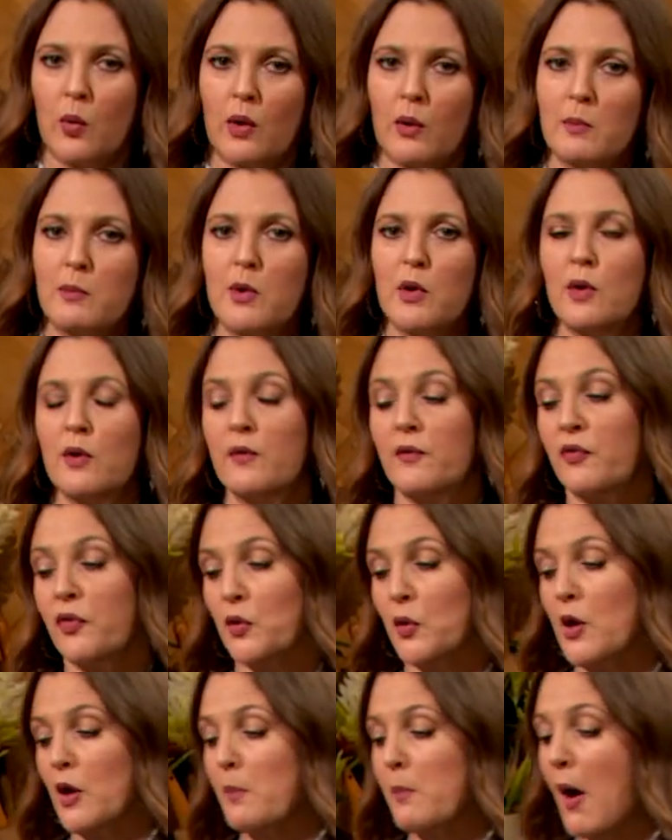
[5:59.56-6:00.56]
will move
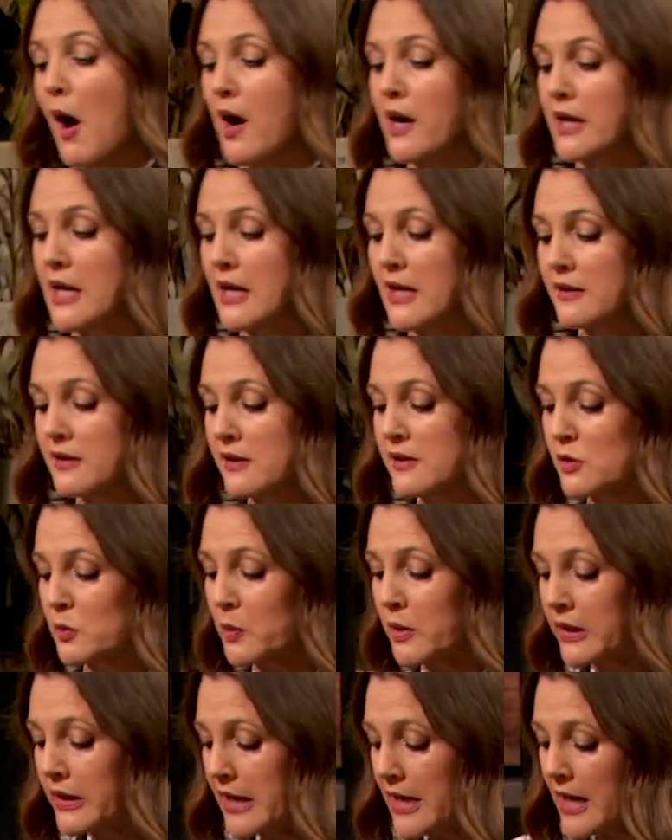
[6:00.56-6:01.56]
through your body in this
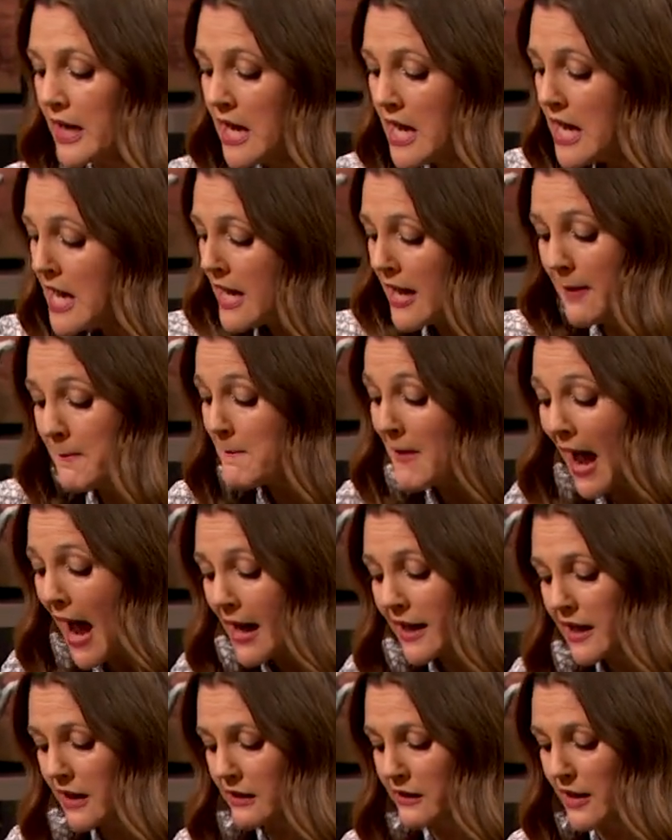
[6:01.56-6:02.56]
really
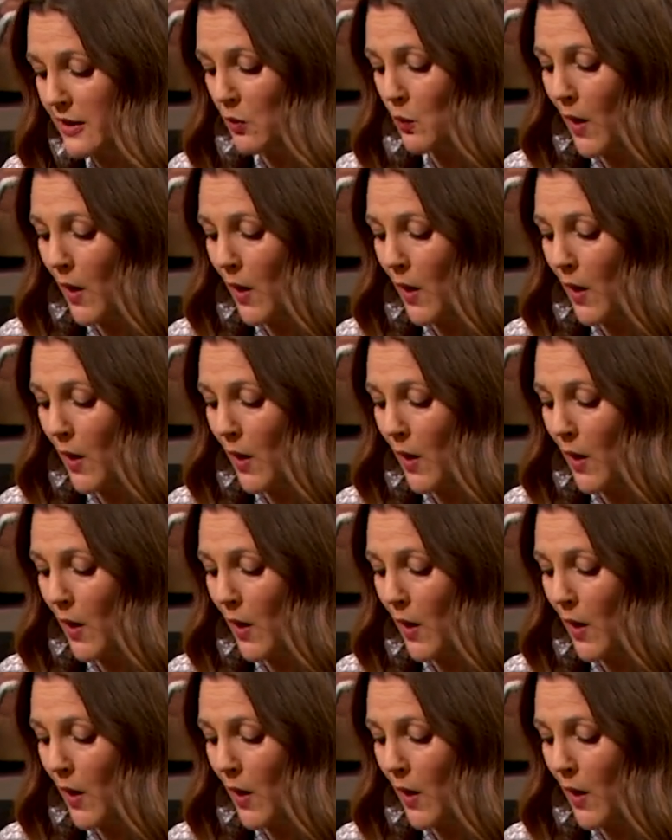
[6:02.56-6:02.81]
immaculate